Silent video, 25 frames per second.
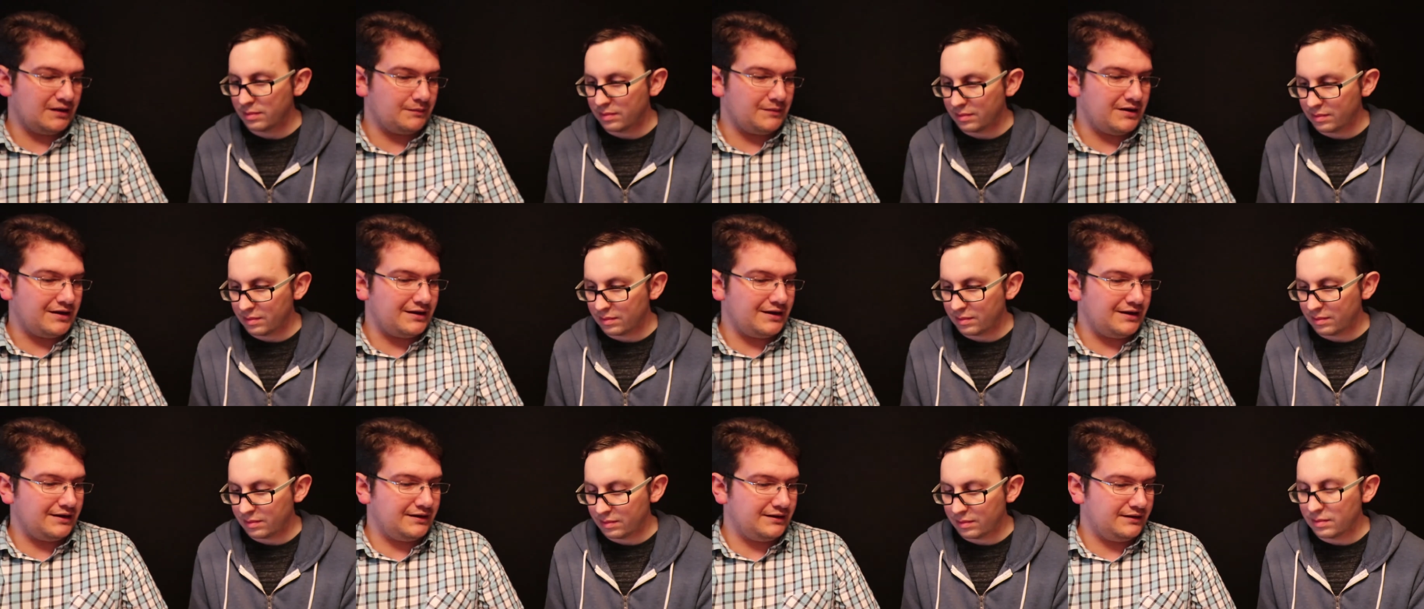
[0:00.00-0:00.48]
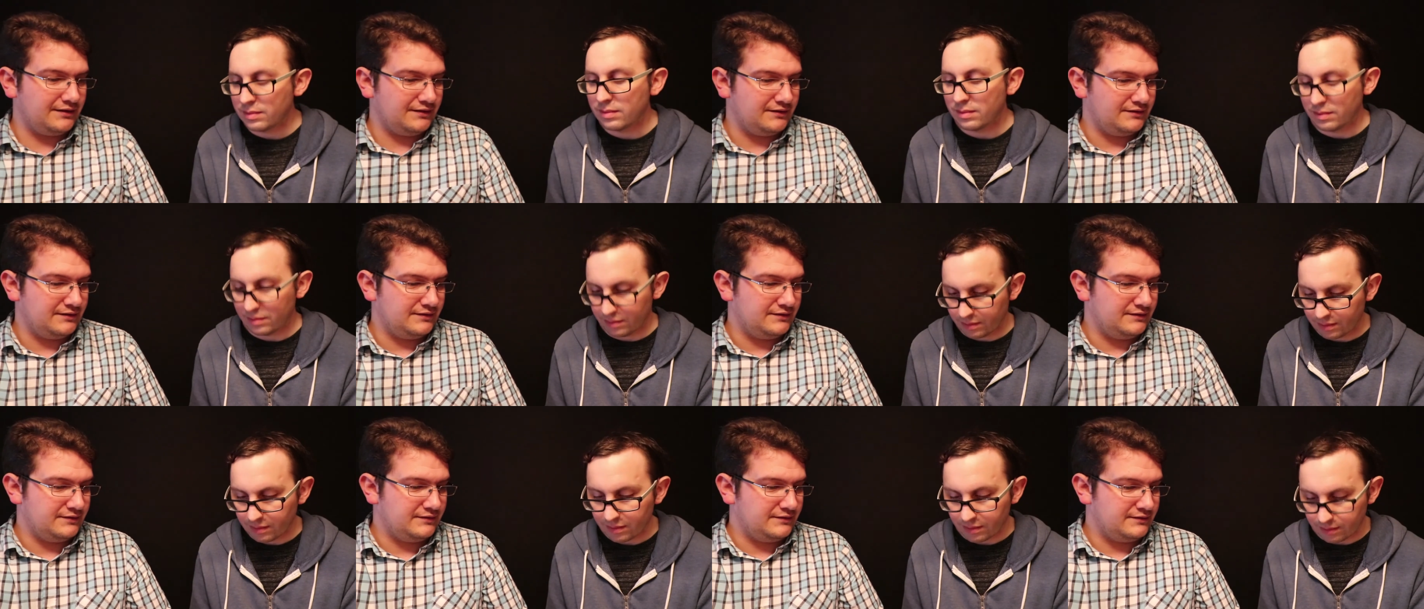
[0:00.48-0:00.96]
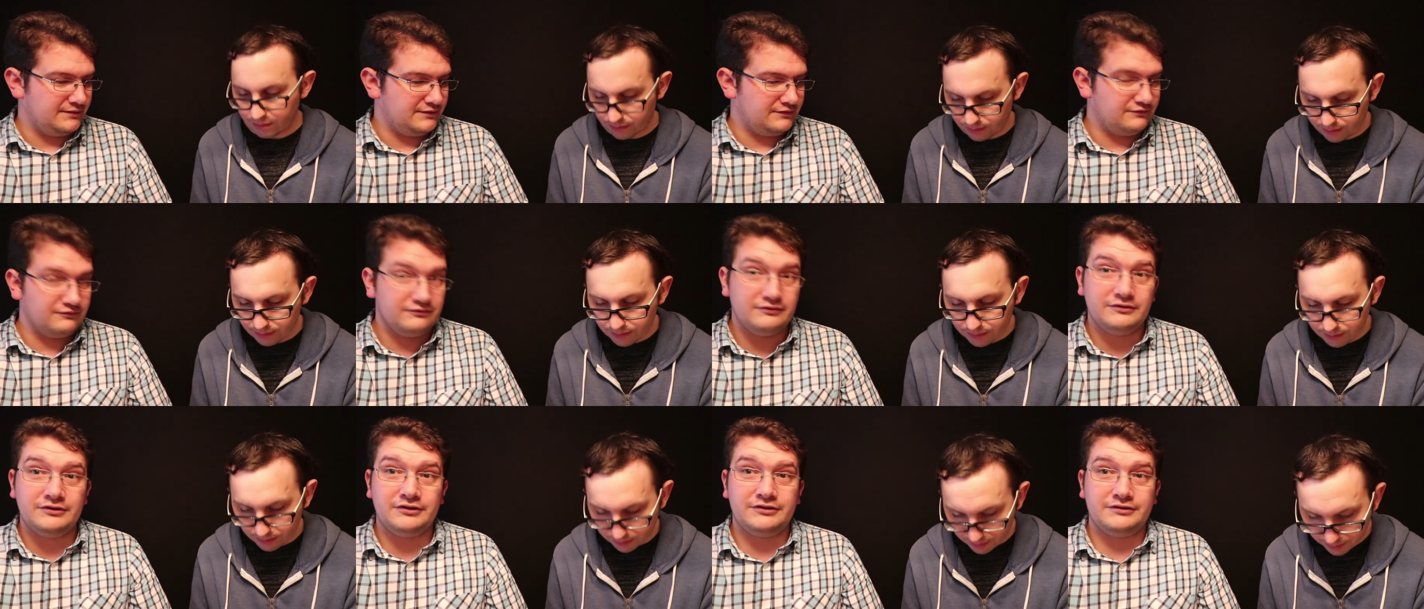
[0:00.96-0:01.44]
Speaker 1: how many
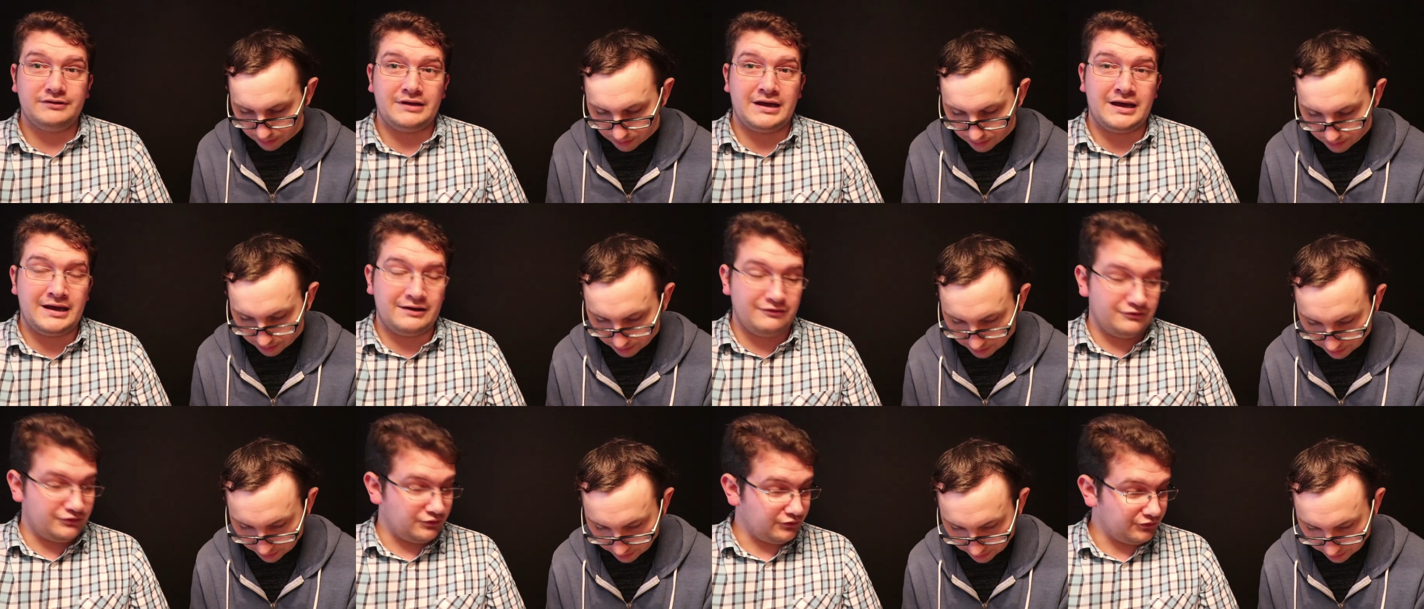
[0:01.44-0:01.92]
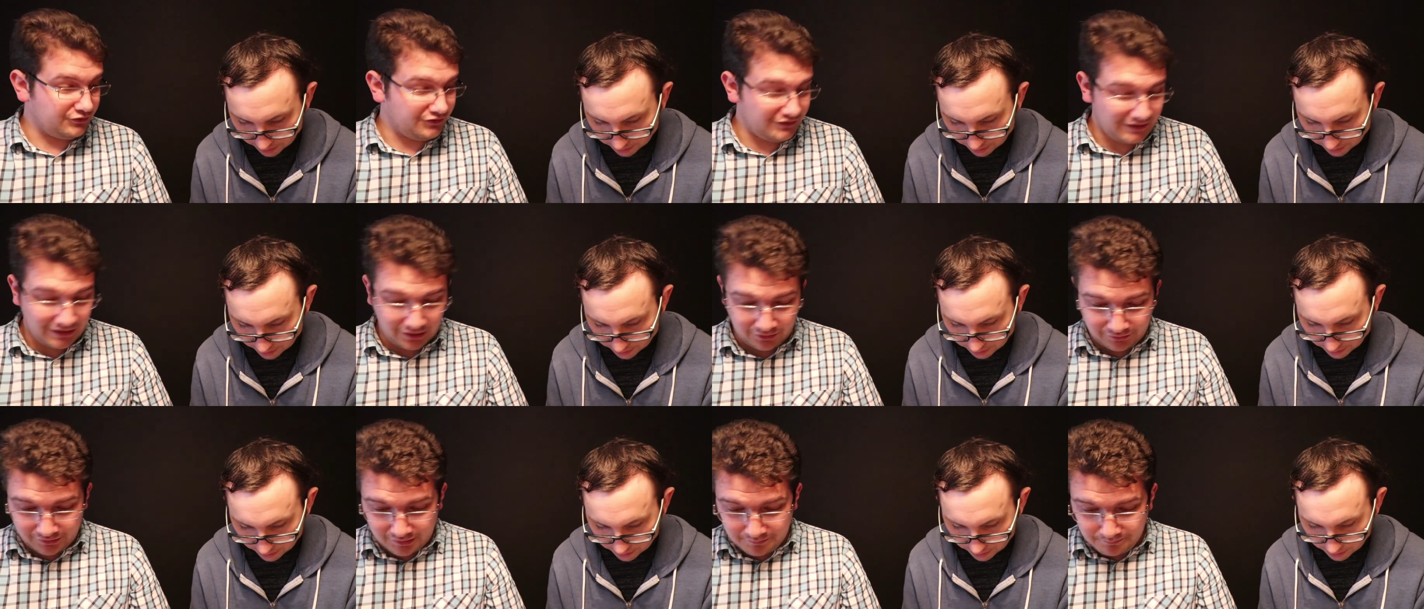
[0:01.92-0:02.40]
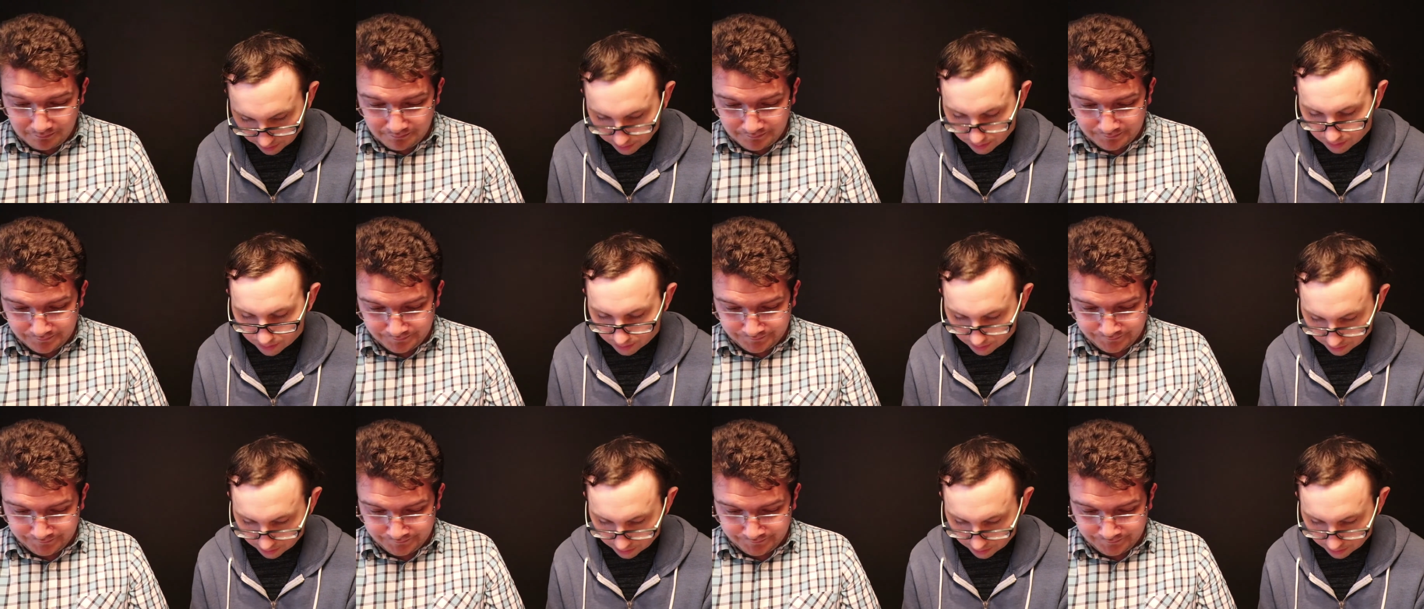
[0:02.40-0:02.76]
res uh, results you get on them.